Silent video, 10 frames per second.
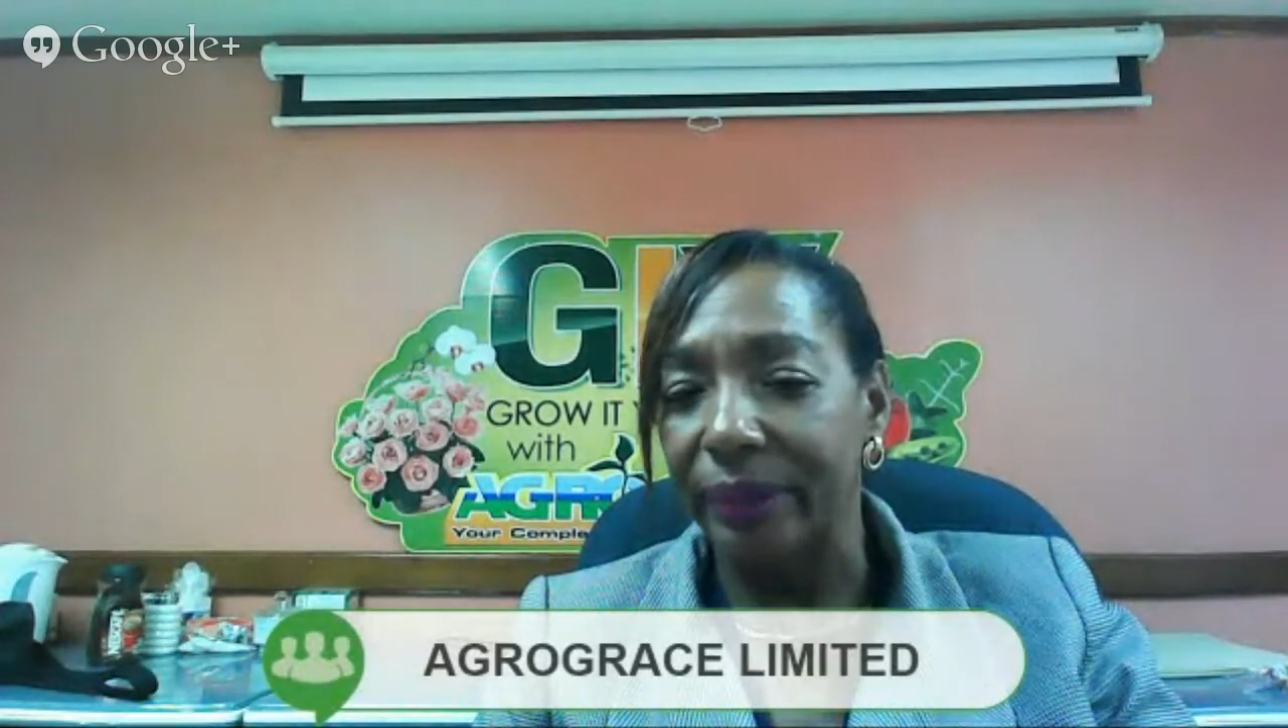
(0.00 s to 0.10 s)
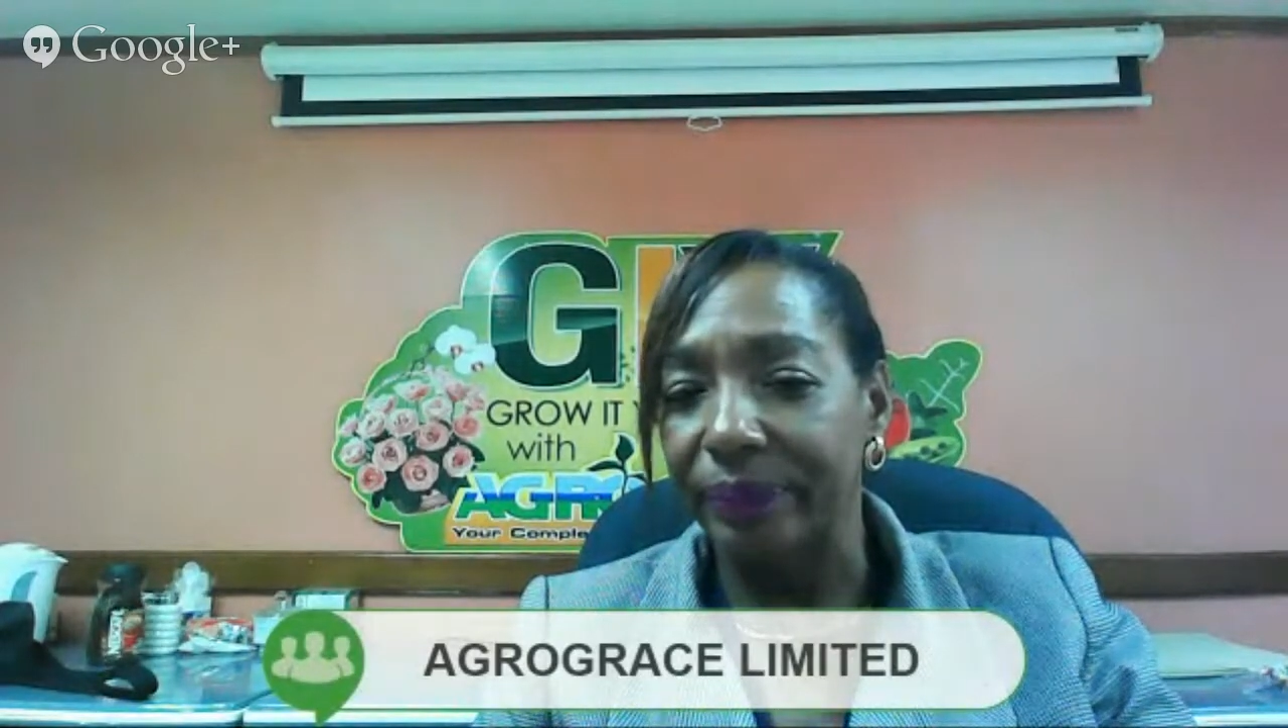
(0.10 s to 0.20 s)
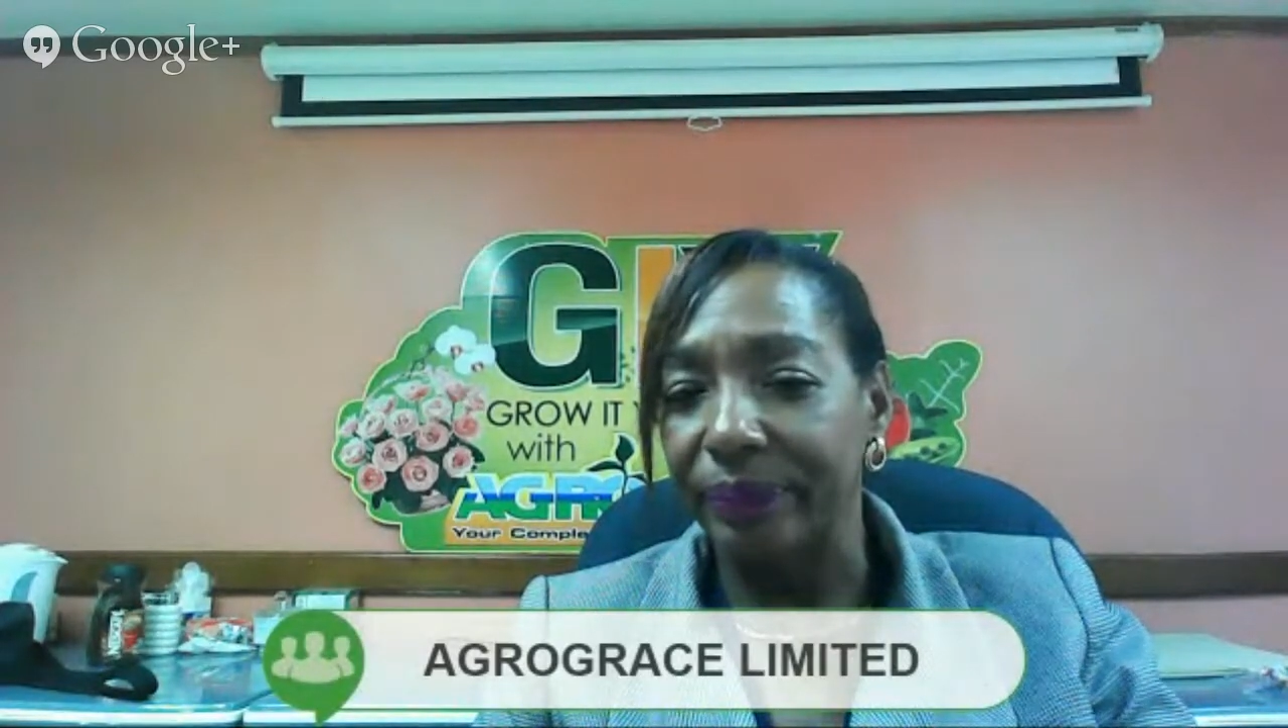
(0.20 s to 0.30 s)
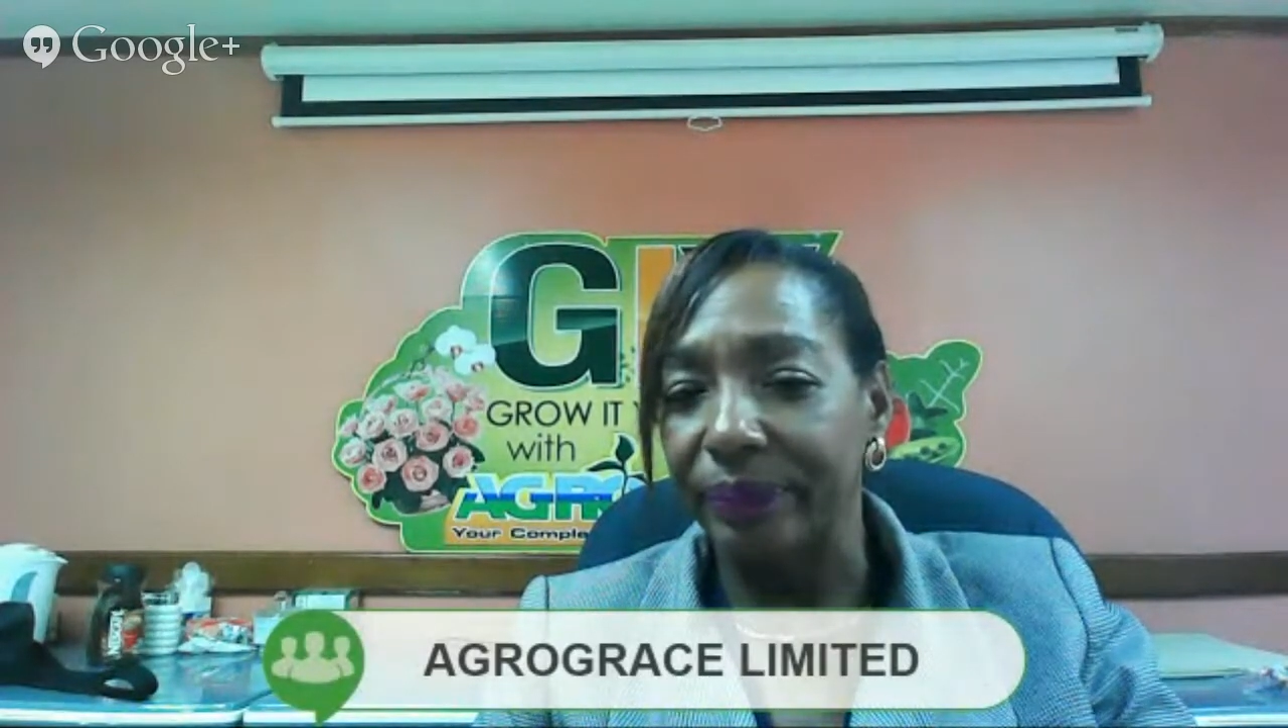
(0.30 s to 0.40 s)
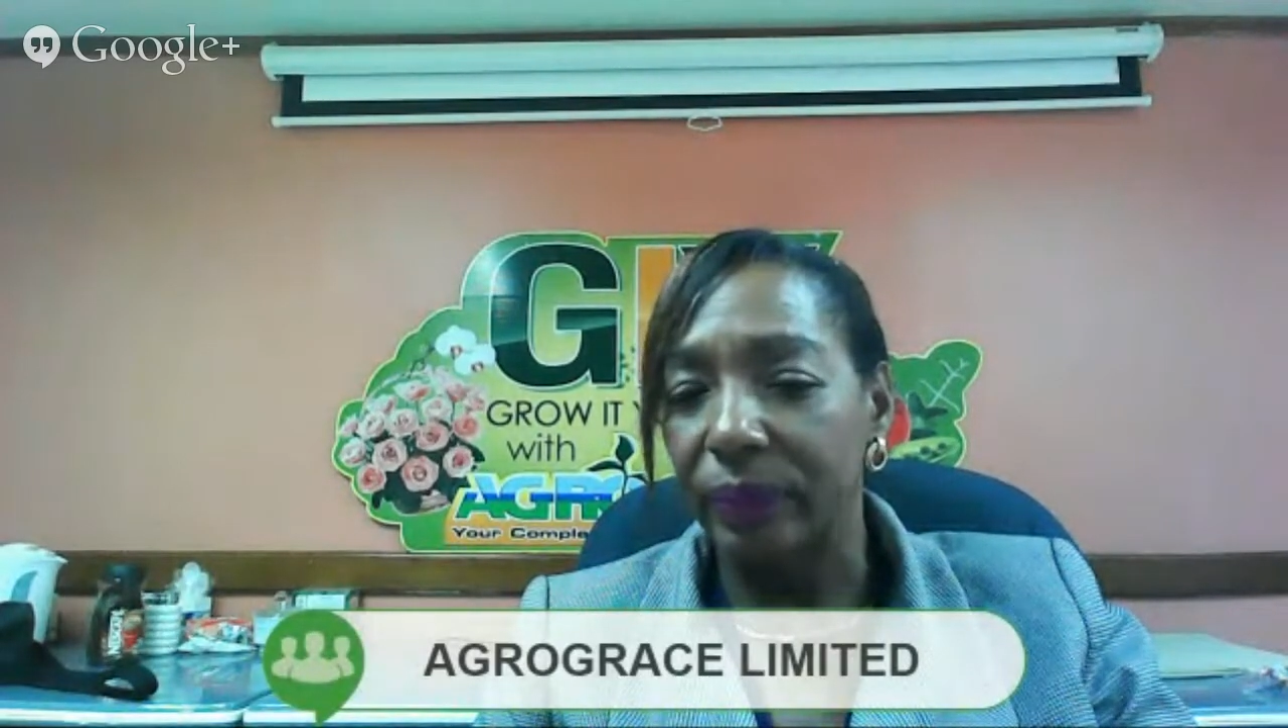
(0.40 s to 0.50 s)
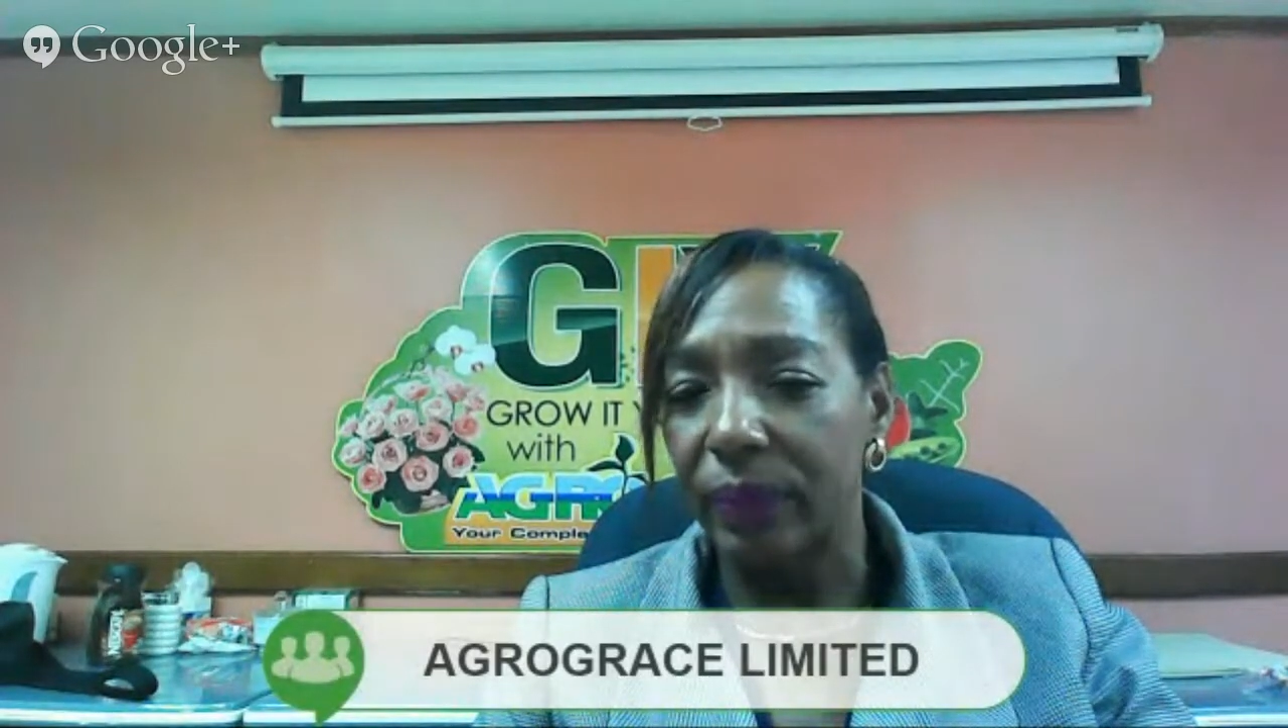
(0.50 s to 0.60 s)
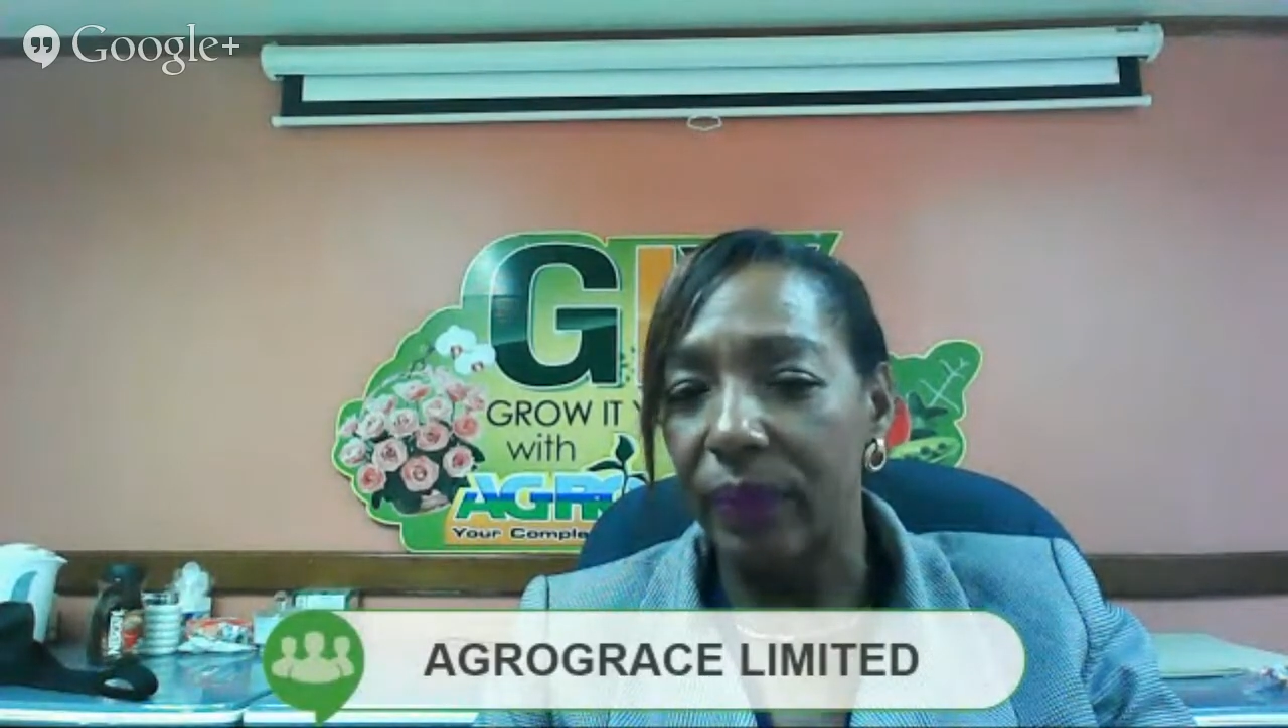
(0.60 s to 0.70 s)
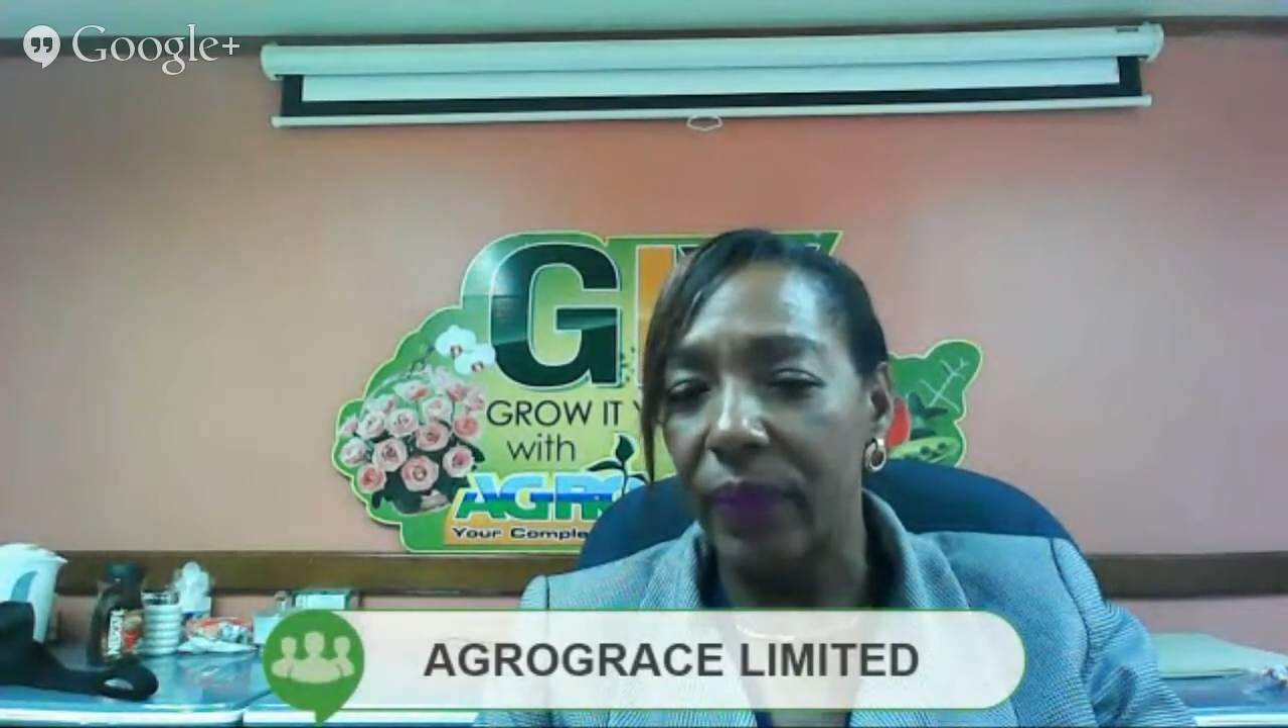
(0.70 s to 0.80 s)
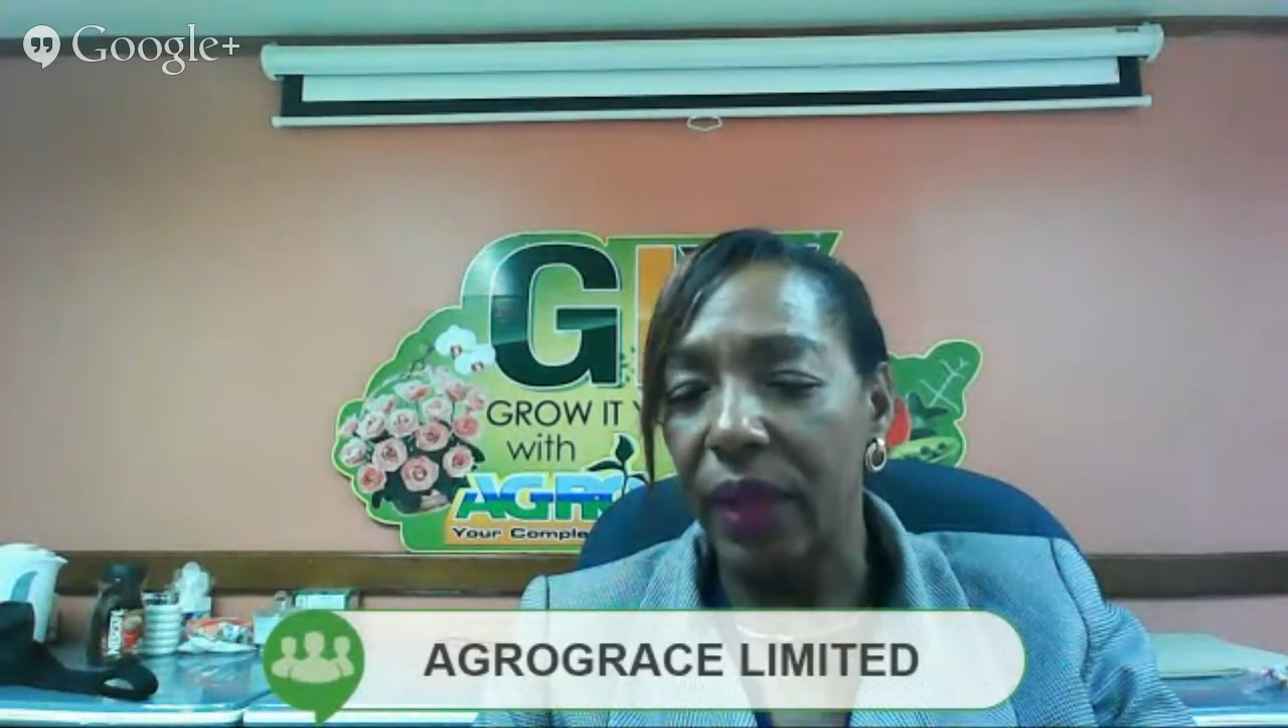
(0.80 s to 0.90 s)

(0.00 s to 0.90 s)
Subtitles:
require?